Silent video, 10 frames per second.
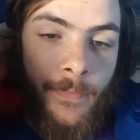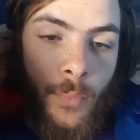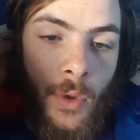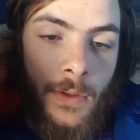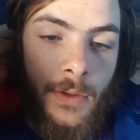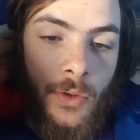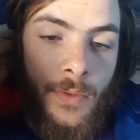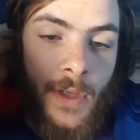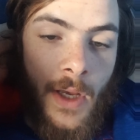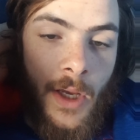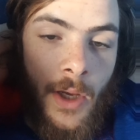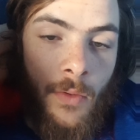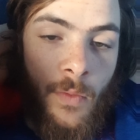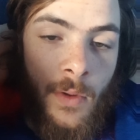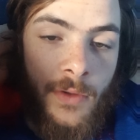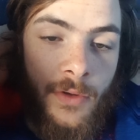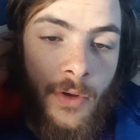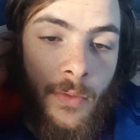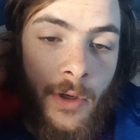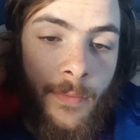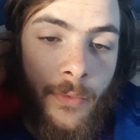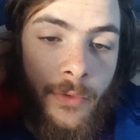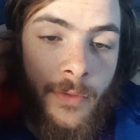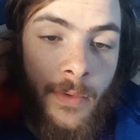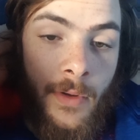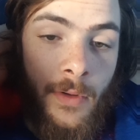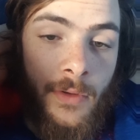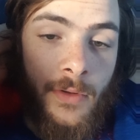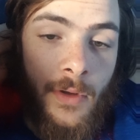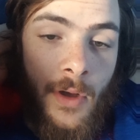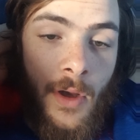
what to say or what to do anymore, to be honest.